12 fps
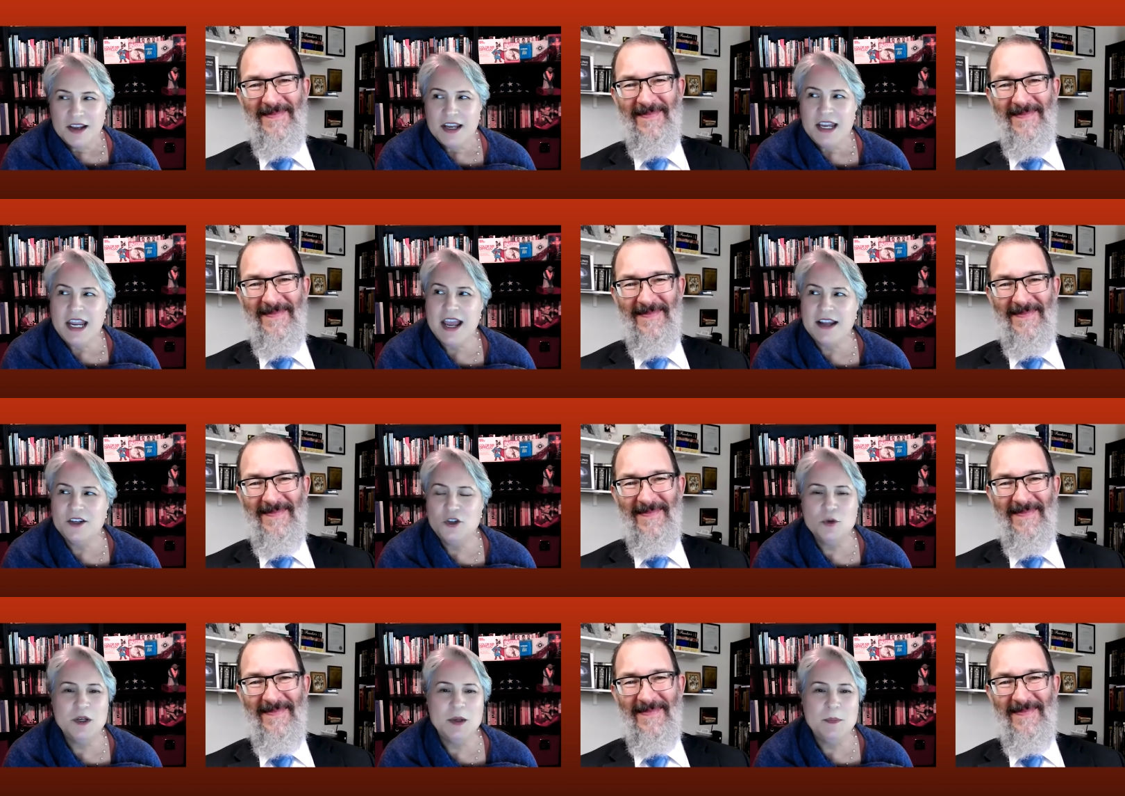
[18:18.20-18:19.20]
Speaker 1: Yeah, and
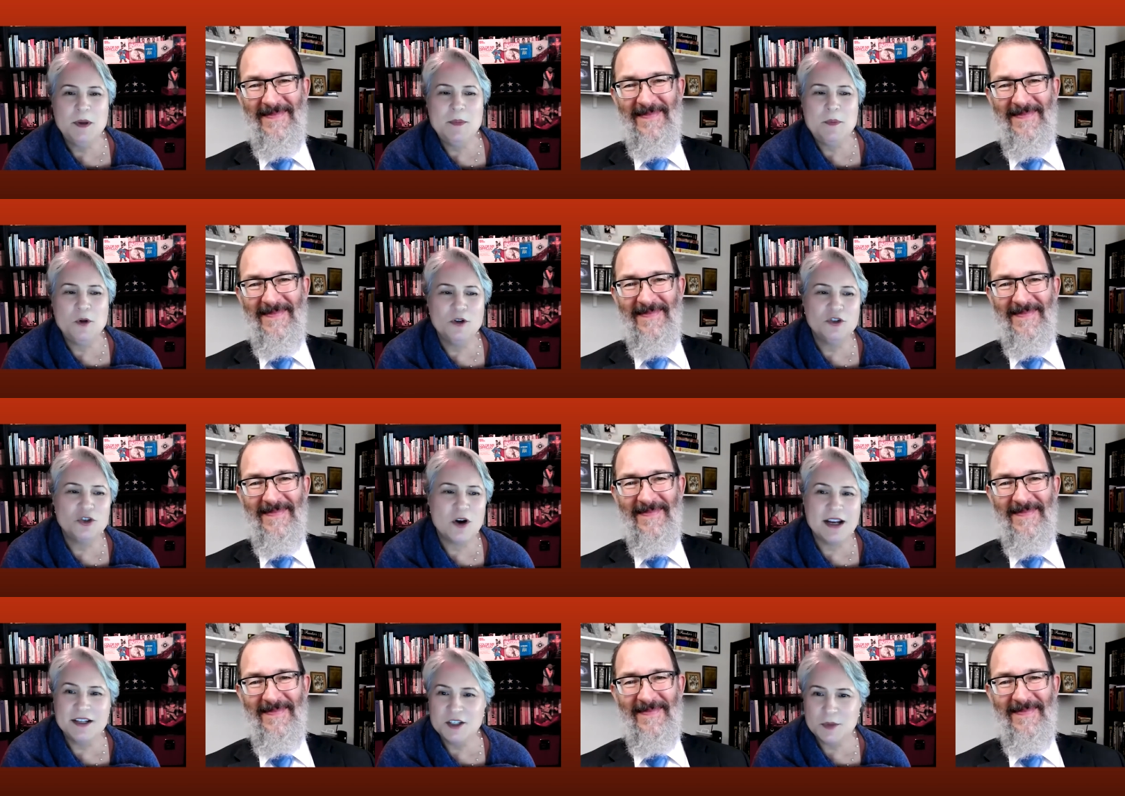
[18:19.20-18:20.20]
too many people
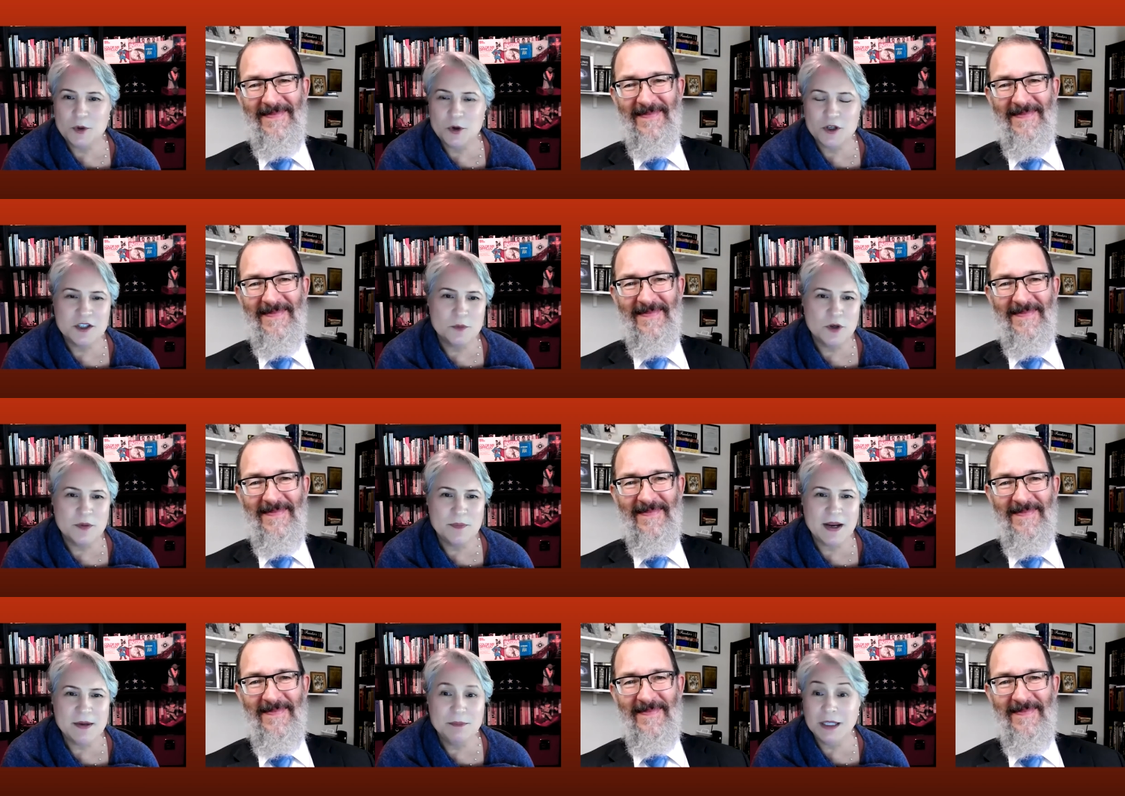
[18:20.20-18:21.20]
try and support someone
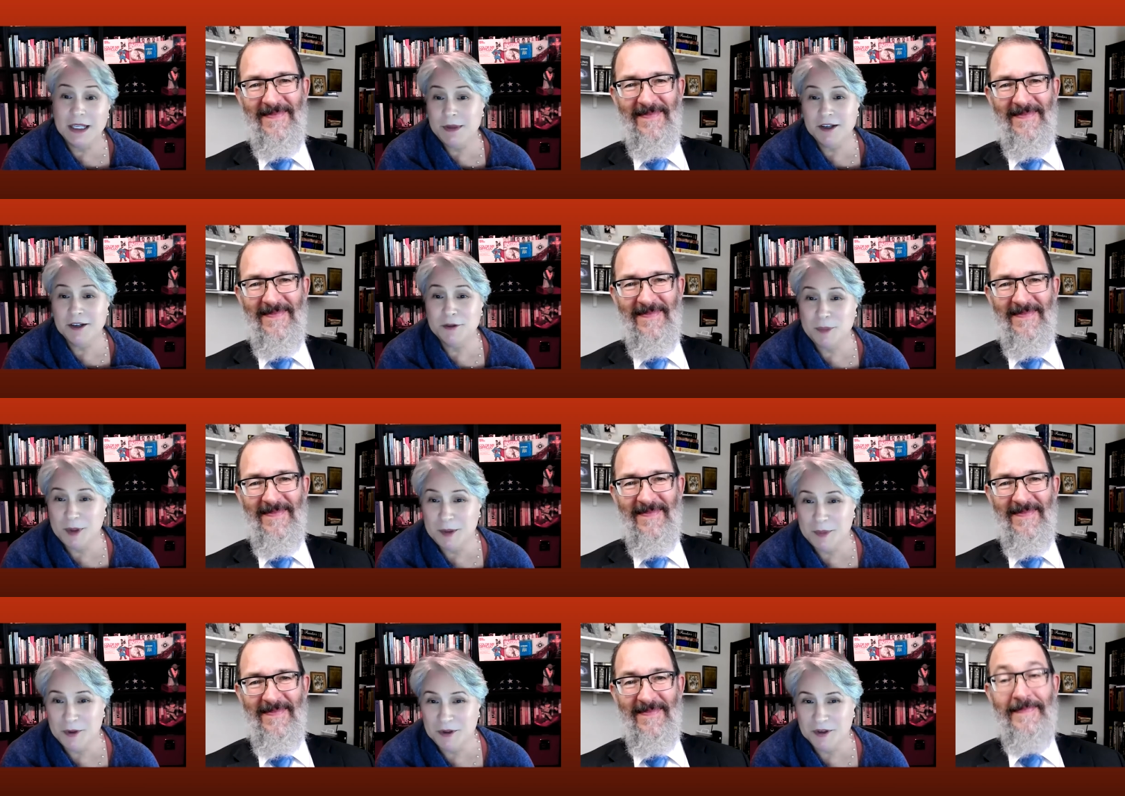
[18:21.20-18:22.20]
by blaming other
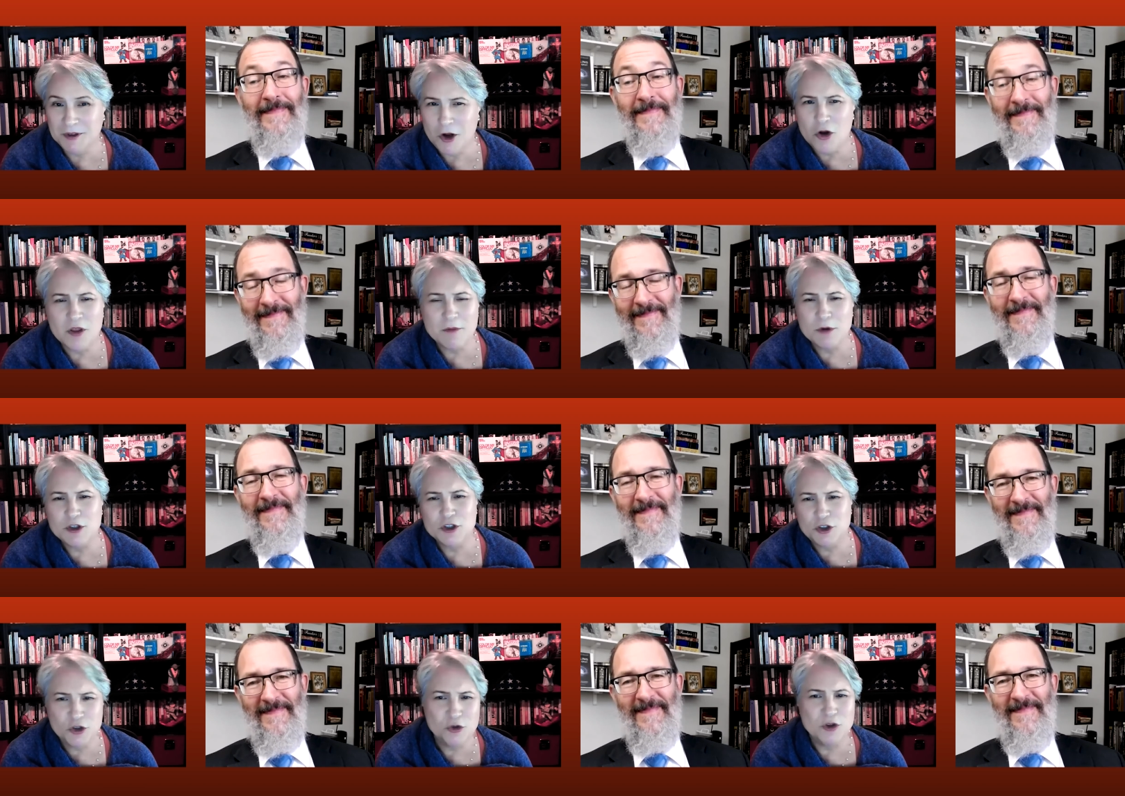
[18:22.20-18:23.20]
people. Oh, that
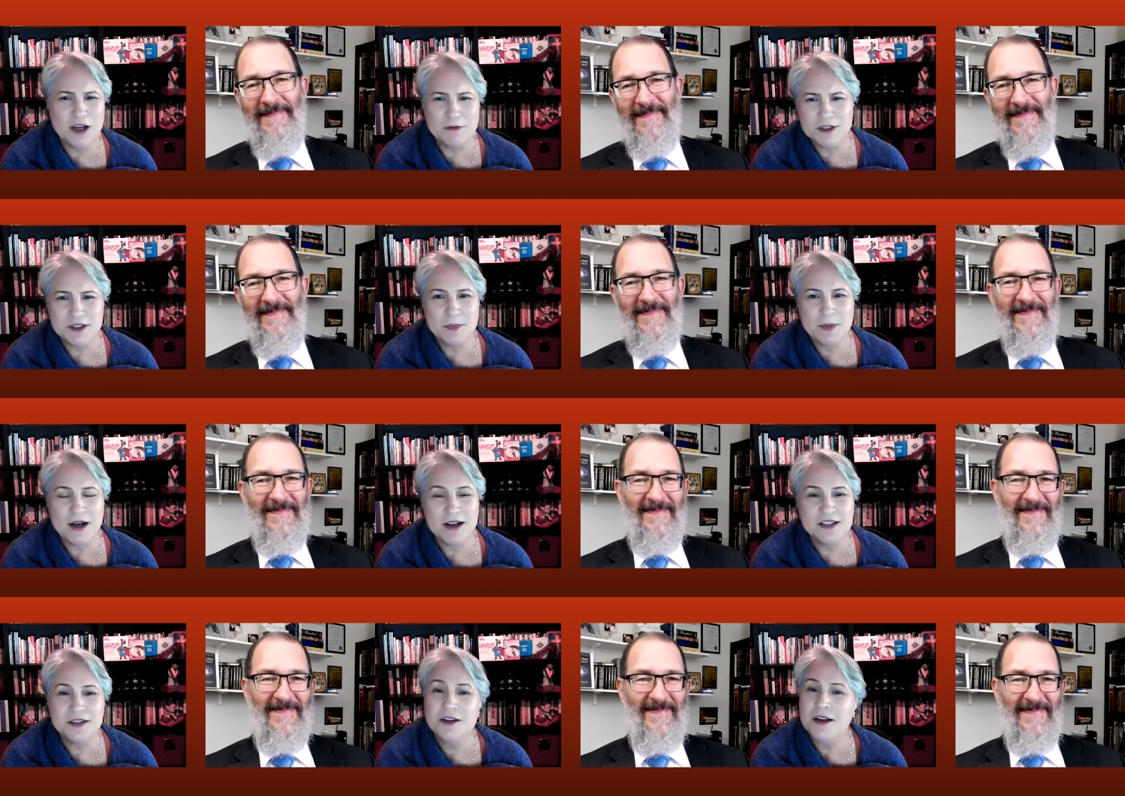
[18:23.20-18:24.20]
wasn't you, that was the
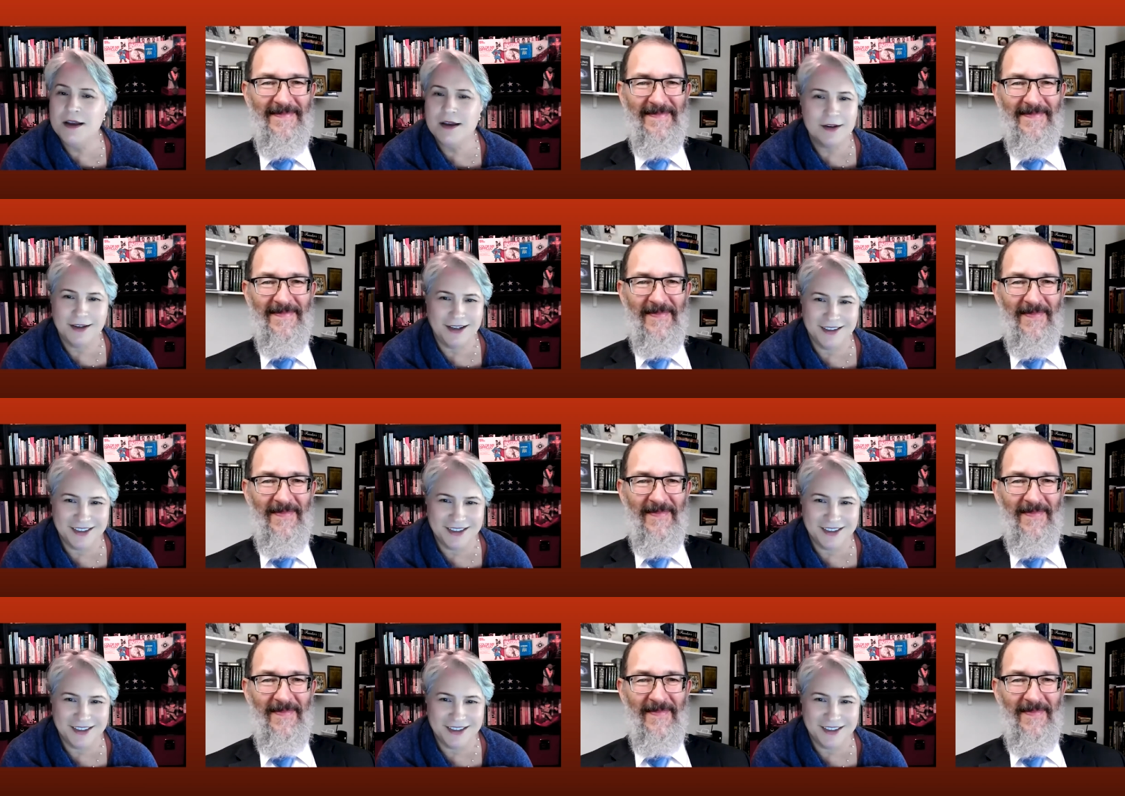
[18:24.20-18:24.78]
boss. No, no, no.